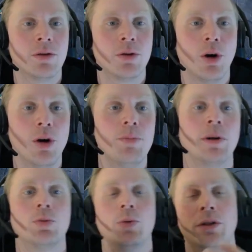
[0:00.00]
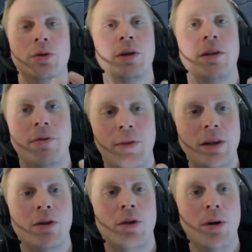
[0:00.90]
combat width. You can
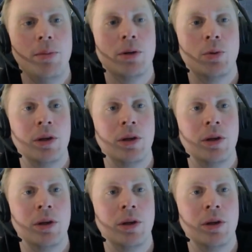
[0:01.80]
affect combat